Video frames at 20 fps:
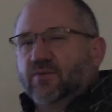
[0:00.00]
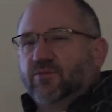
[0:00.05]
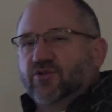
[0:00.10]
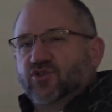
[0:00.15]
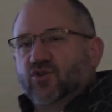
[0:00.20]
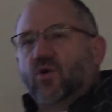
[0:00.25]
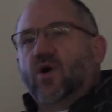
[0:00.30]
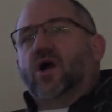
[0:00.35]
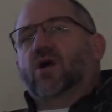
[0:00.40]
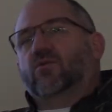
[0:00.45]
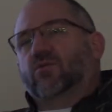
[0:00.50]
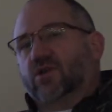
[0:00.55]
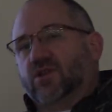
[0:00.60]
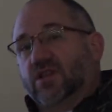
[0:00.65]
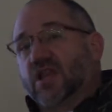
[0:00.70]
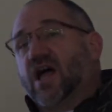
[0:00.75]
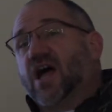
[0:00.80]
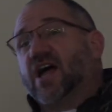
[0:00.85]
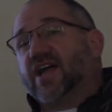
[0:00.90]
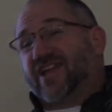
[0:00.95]
but you are
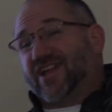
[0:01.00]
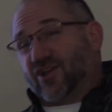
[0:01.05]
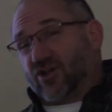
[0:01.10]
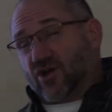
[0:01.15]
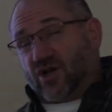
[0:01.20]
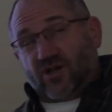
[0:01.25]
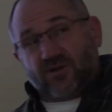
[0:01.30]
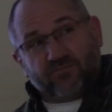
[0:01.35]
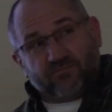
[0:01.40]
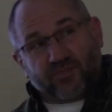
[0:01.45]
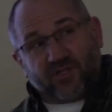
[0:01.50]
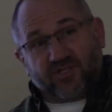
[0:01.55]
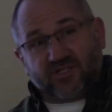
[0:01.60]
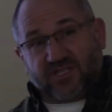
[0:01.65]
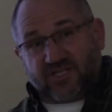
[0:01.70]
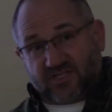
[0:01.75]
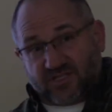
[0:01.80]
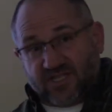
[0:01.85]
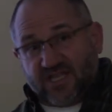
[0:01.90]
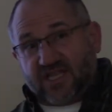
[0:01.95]
relying on
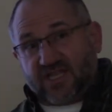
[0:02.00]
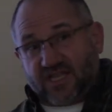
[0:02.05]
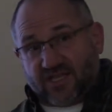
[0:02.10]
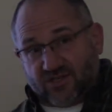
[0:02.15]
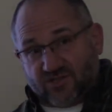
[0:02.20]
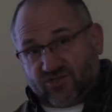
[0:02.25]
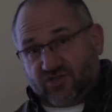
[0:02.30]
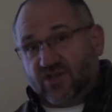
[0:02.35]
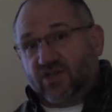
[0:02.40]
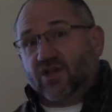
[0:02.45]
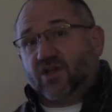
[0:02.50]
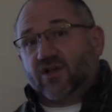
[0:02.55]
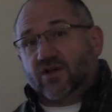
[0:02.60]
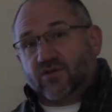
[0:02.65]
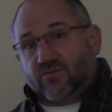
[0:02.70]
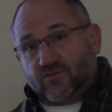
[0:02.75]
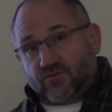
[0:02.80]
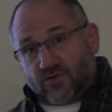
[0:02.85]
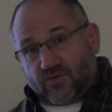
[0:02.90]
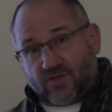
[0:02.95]
building leakage
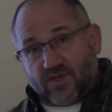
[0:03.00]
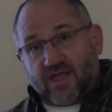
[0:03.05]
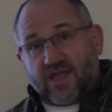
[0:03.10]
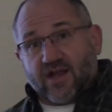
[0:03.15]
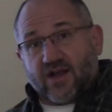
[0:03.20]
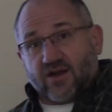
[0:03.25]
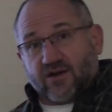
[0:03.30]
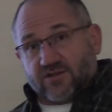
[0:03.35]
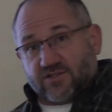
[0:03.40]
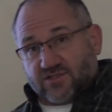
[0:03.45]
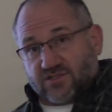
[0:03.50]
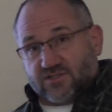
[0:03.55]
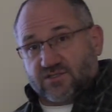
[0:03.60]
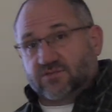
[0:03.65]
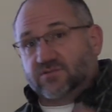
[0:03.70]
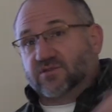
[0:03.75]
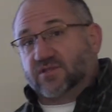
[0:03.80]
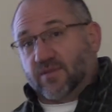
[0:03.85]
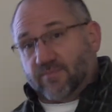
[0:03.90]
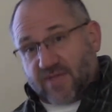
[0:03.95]
for the air,
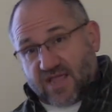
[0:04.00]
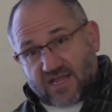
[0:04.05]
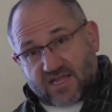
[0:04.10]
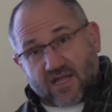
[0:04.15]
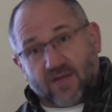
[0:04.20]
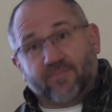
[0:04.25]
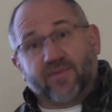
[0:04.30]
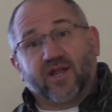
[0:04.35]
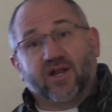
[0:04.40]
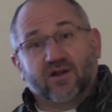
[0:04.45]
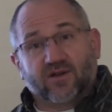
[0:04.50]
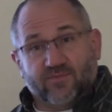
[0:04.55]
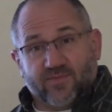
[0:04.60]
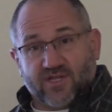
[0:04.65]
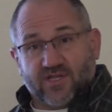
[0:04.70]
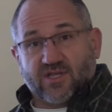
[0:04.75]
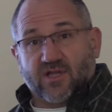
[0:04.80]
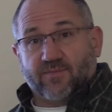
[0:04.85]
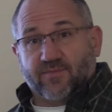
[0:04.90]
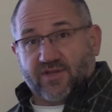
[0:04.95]
the makeup air, to
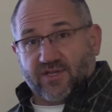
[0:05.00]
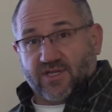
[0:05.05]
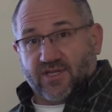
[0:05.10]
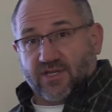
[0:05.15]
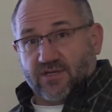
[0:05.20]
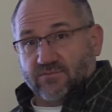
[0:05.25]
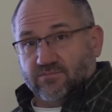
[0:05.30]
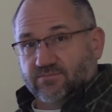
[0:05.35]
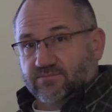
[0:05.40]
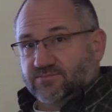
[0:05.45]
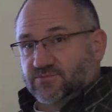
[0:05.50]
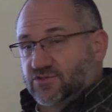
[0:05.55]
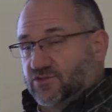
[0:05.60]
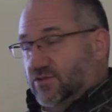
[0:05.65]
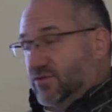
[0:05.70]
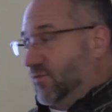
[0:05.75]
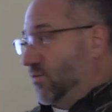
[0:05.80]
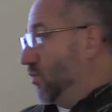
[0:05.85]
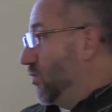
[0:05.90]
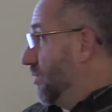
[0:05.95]
be coming in,
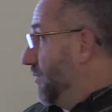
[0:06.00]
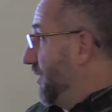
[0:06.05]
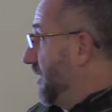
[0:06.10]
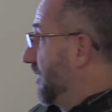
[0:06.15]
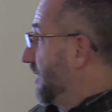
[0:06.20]
so the warm